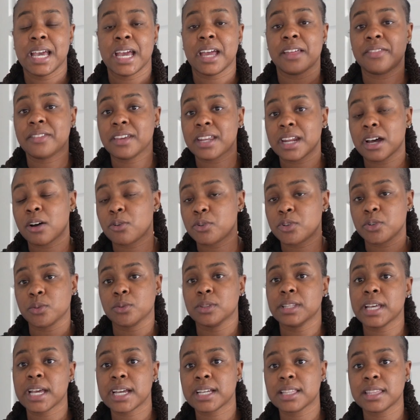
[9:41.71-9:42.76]
and then I'll do
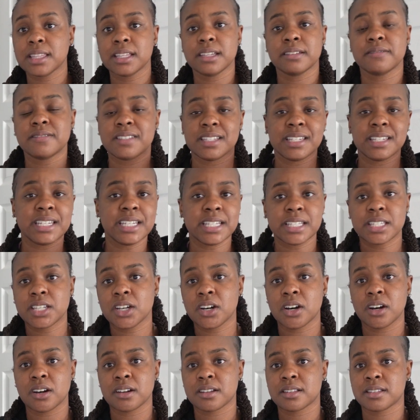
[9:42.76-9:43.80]
leg lifts, knee
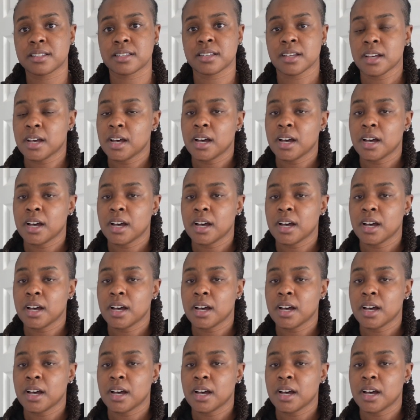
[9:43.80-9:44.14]
tucks,